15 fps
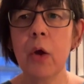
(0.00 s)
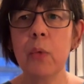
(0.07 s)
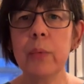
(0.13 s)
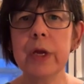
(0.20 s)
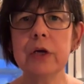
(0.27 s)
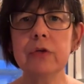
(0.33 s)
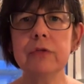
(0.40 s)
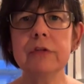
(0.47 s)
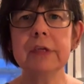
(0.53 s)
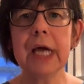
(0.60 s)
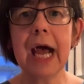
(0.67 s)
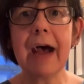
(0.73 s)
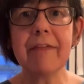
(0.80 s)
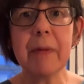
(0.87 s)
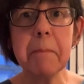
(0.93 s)
We're going to
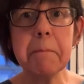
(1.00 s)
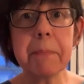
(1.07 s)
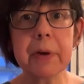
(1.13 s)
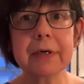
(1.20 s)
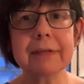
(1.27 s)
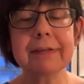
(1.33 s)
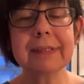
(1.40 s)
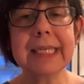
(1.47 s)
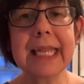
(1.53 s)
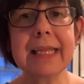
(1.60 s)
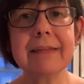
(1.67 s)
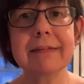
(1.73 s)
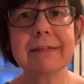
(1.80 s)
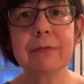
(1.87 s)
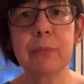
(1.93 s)
have a bird's
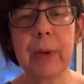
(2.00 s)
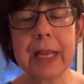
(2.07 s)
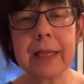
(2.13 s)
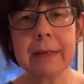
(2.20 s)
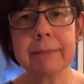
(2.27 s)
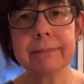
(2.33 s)
nest swing.